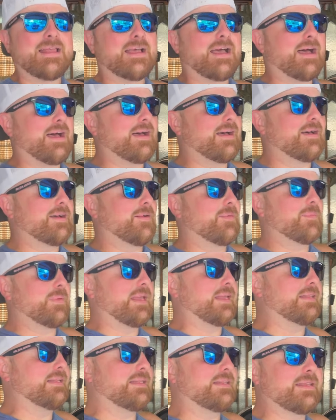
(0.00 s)

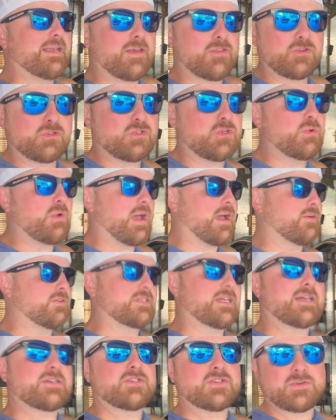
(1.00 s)
And then the other 2 hours
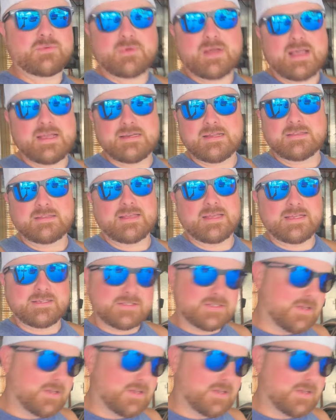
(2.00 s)
actually riding a thing.